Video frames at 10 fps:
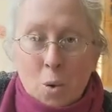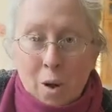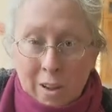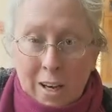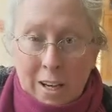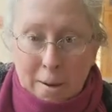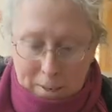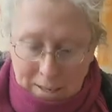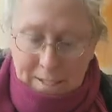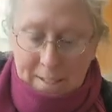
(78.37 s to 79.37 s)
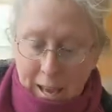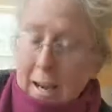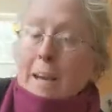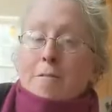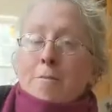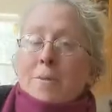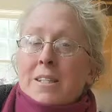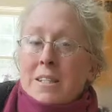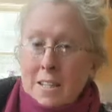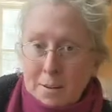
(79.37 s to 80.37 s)
quality companies get it from
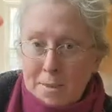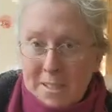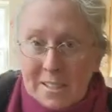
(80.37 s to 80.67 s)
steam